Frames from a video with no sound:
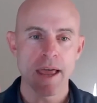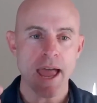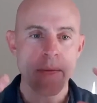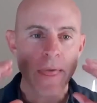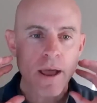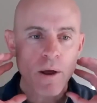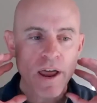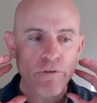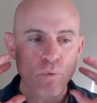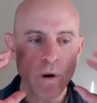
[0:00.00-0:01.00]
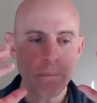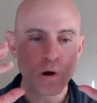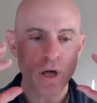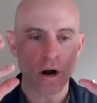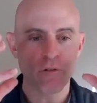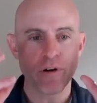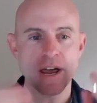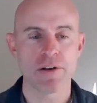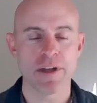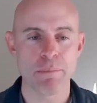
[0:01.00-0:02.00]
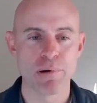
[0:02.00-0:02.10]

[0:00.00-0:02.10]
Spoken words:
And if we put our face in that